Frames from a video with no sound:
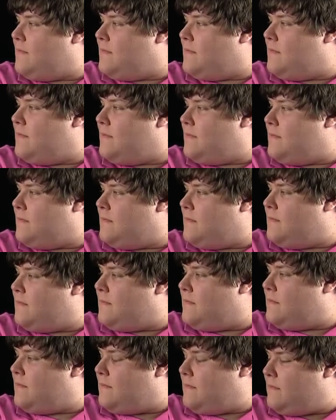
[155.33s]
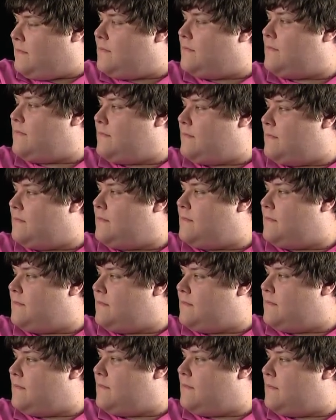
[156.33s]

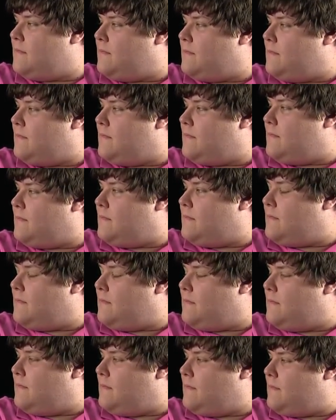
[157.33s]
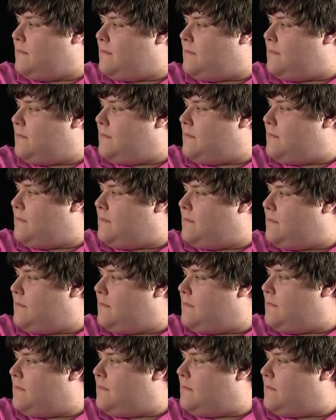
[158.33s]

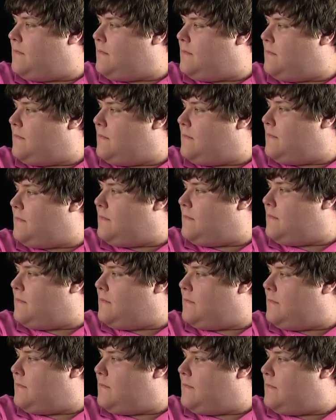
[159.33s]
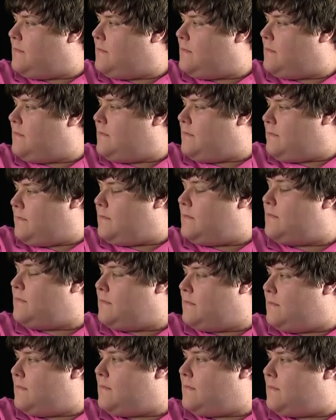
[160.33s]

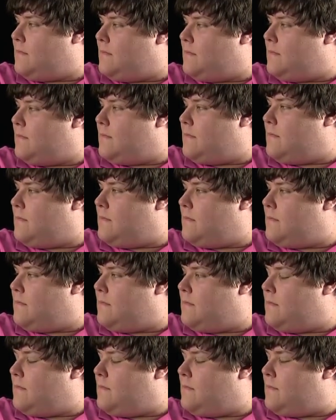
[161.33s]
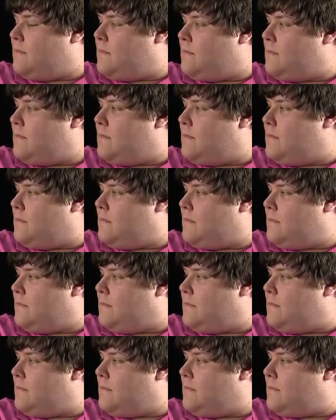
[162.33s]
[no speech]